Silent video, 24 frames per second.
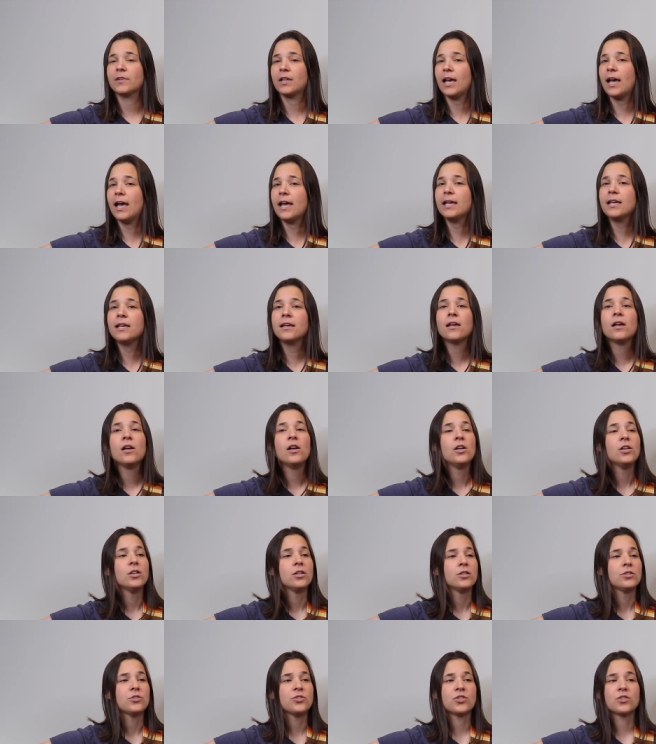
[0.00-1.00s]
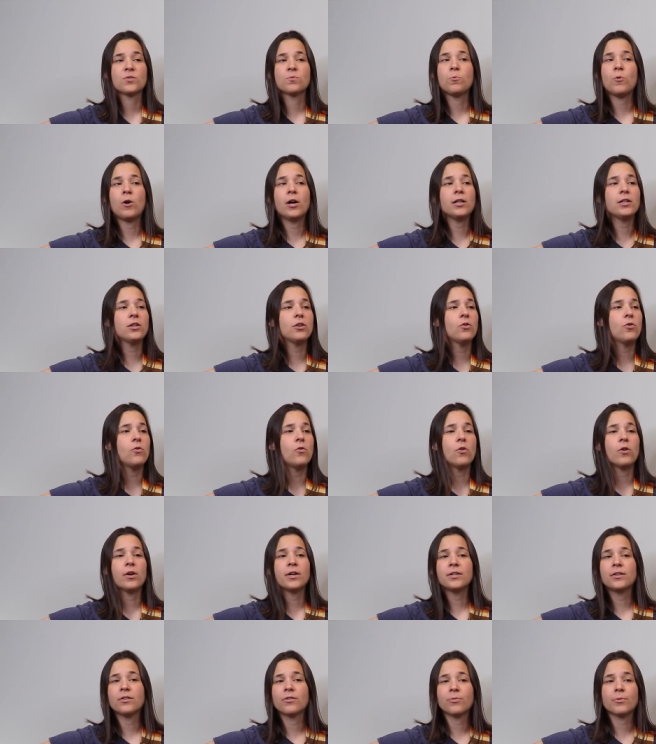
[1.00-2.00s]
Okay? Just one
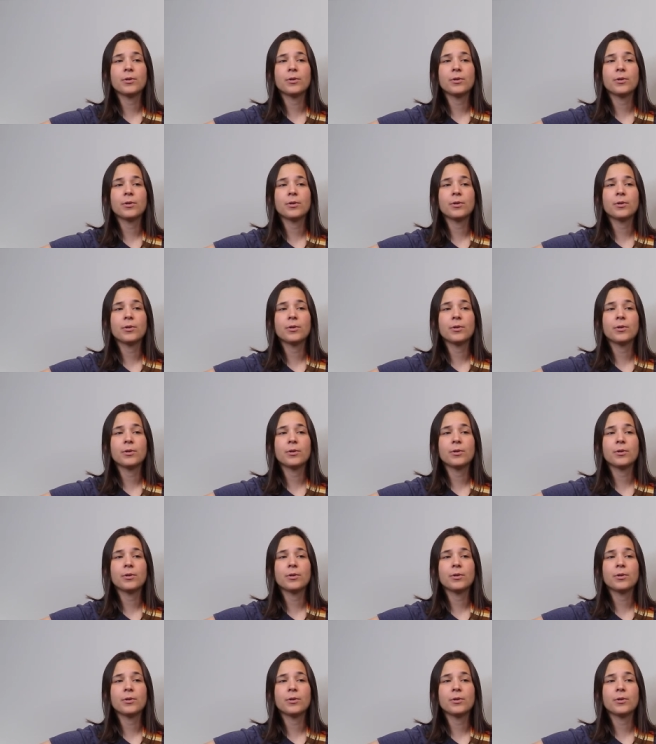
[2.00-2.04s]
chord,